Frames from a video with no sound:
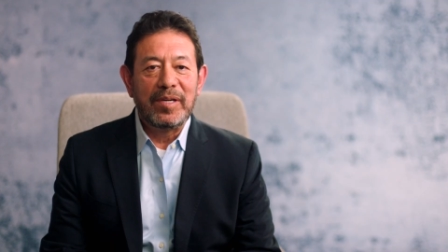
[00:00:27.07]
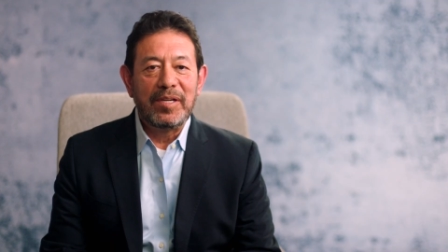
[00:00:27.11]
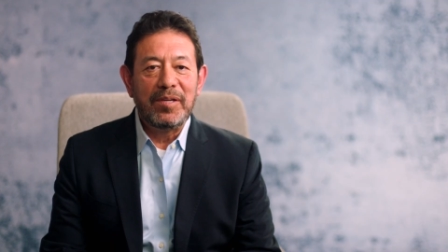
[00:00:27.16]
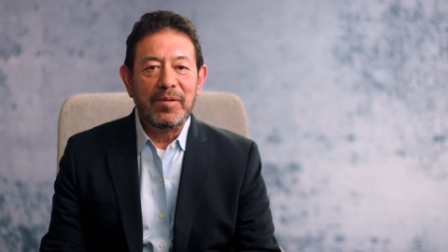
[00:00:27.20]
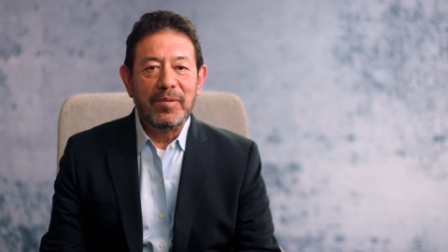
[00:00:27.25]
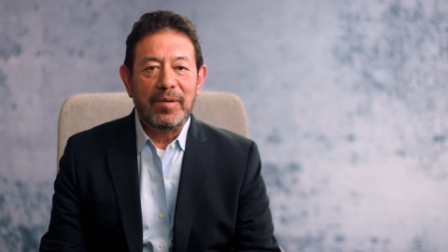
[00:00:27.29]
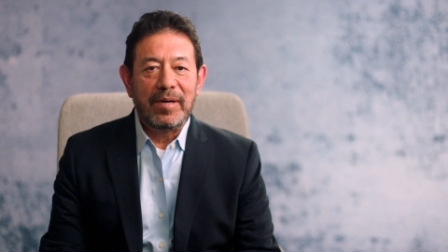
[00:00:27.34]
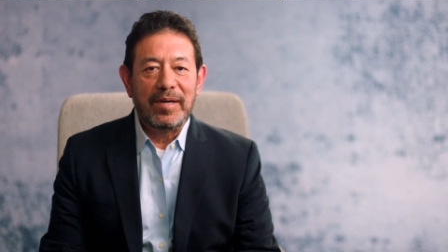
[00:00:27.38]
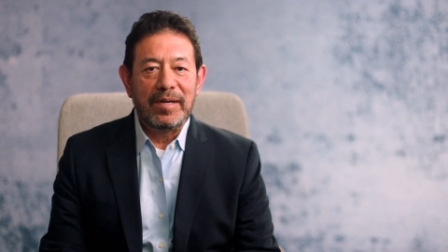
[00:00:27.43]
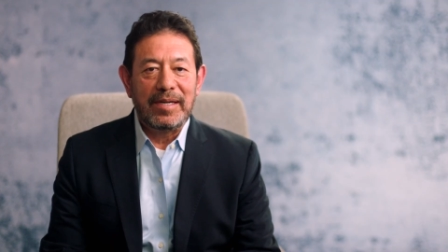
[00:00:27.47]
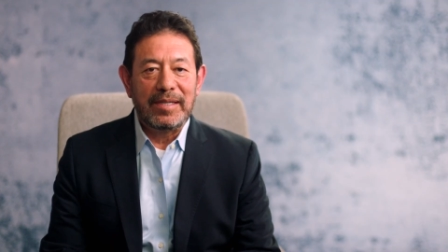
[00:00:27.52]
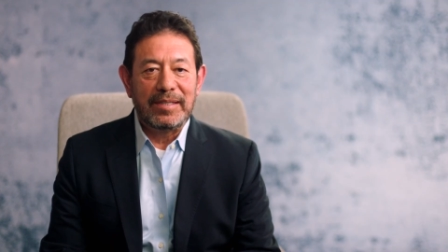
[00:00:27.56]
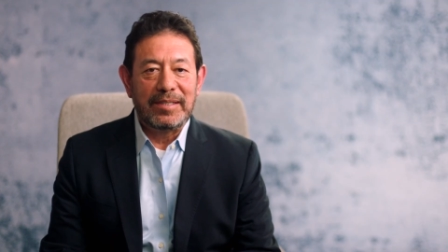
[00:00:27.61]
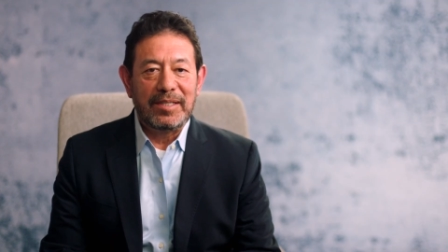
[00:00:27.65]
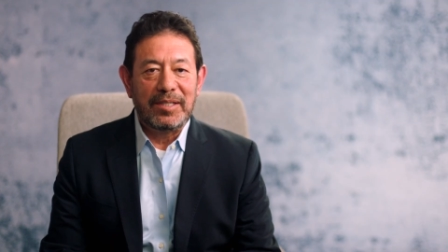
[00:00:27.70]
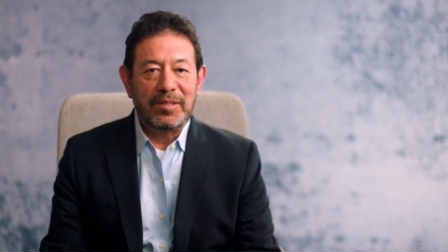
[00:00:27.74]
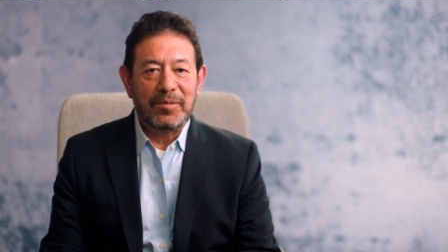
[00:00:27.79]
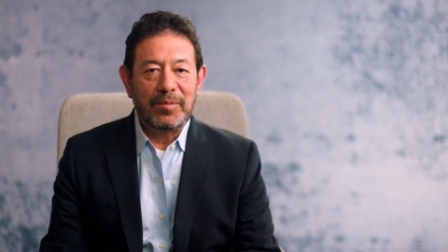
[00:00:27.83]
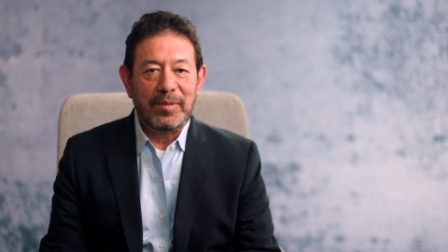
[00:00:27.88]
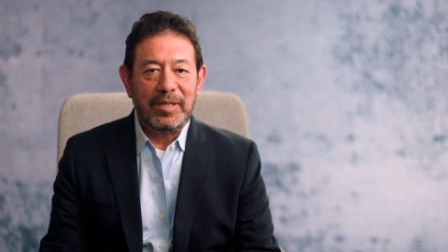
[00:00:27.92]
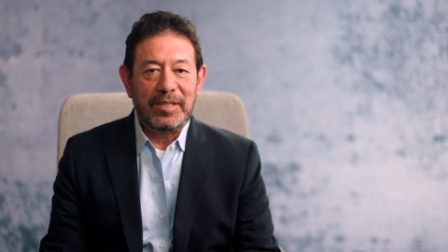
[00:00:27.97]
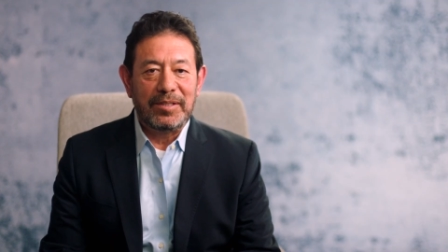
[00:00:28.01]
When you are in a
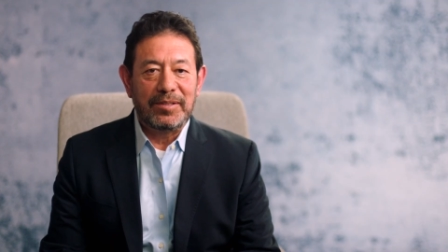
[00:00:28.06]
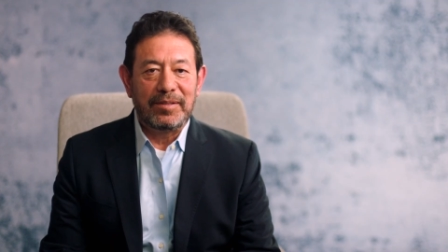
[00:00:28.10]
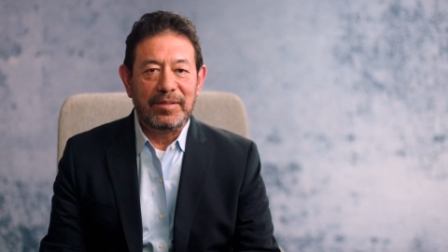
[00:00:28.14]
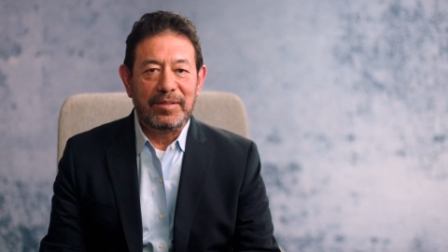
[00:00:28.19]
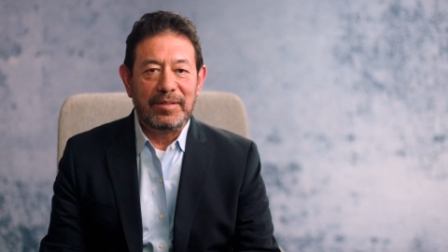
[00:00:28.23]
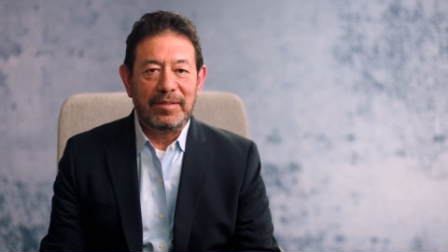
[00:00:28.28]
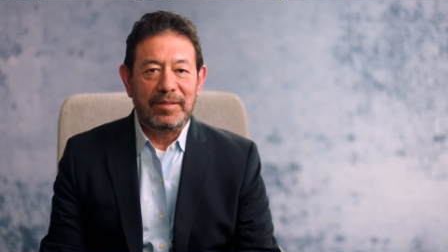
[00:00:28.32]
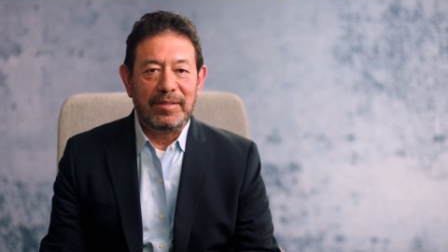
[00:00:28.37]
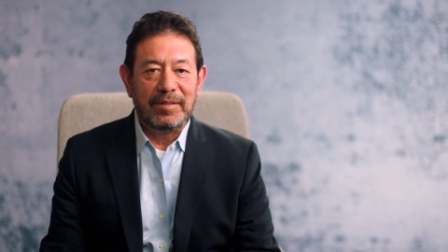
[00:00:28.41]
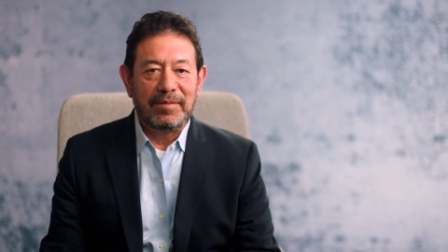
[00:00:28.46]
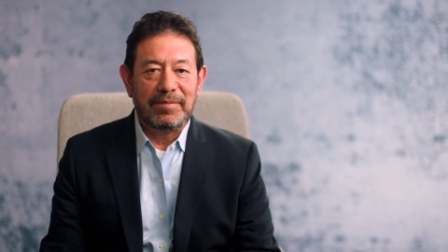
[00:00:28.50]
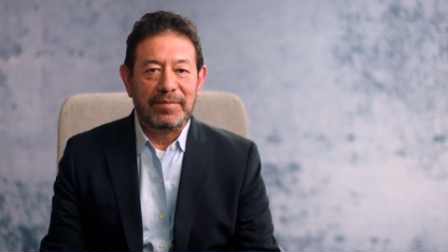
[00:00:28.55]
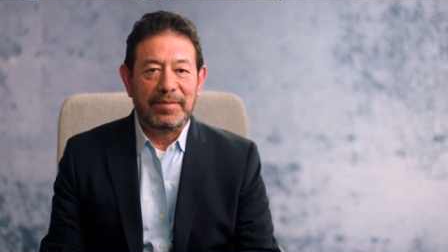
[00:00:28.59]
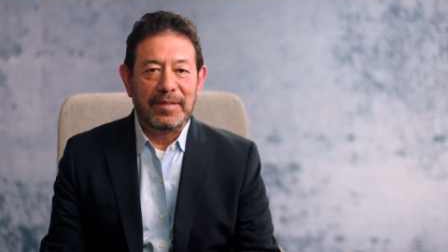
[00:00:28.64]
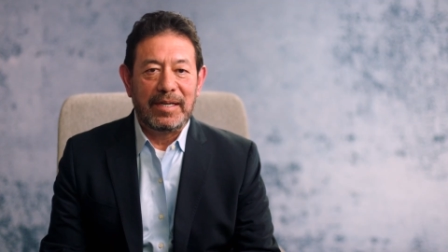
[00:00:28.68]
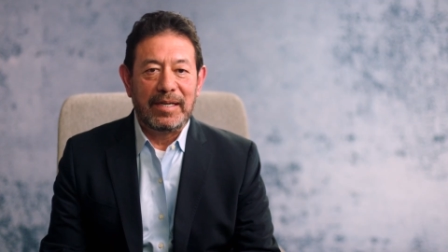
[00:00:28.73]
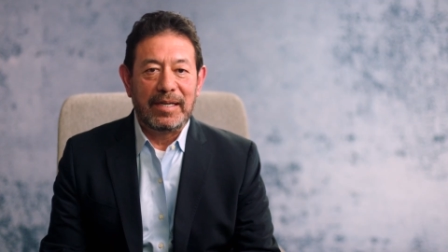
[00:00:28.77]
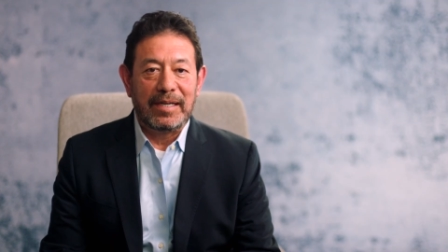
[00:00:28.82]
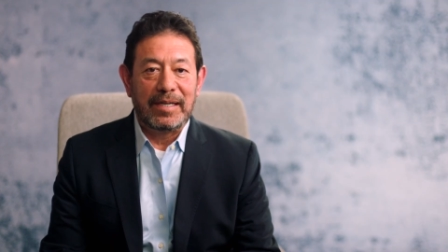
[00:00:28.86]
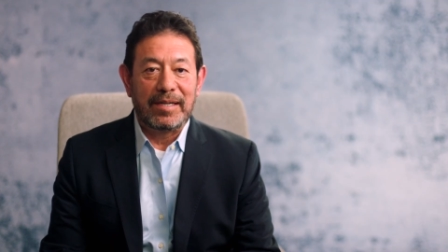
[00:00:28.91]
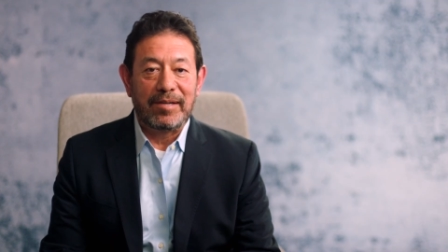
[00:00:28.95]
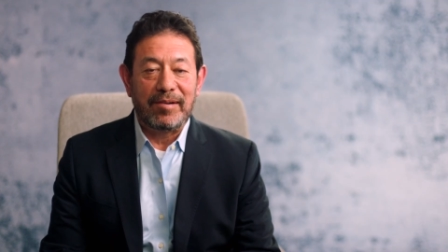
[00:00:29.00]
situation of
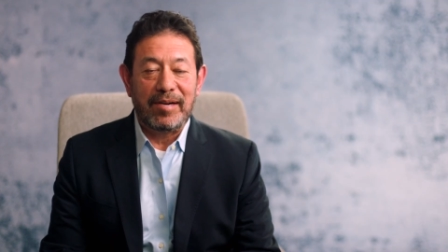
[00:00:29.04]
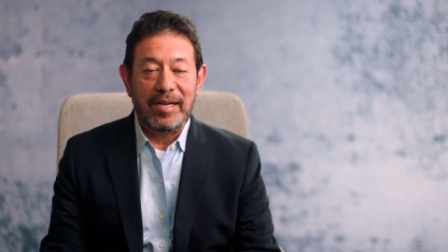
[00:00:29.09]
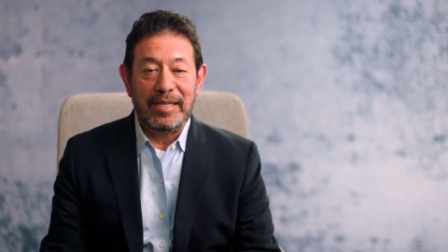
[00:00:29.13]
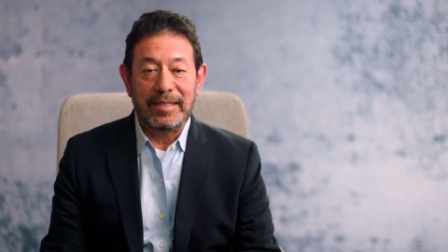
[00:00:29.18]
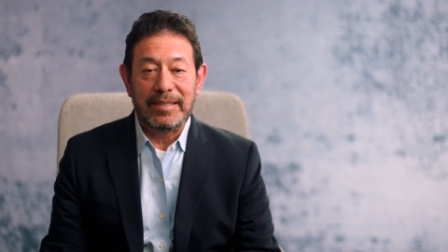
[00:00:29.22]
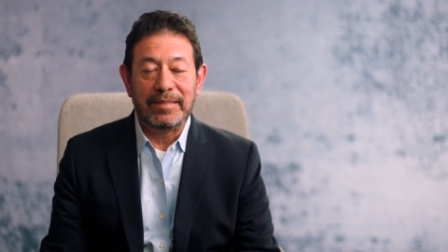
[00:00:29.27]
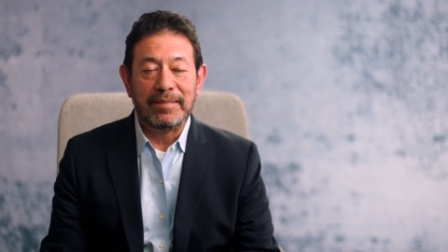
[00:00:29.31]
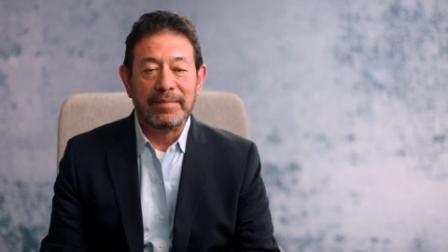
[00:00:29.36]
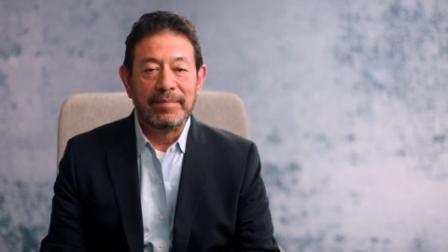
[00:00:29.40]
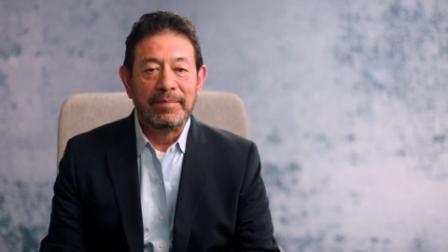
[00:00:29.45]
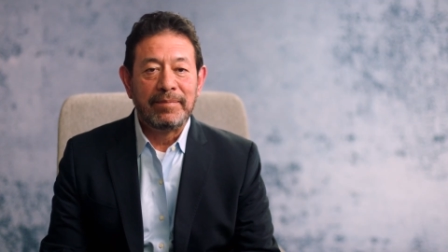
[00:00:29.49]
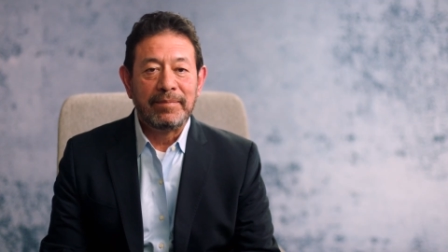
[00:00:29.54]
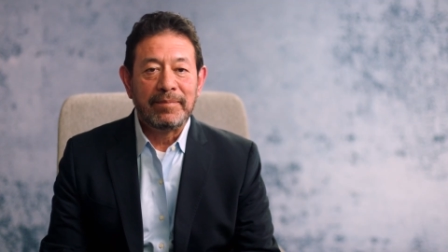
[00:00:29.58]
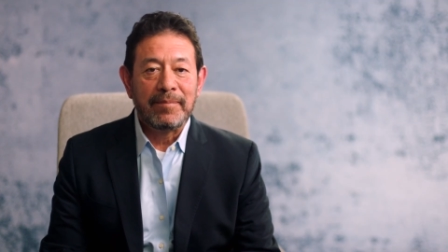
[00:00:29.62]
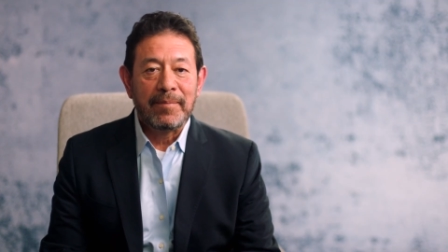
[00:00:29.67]
crisis,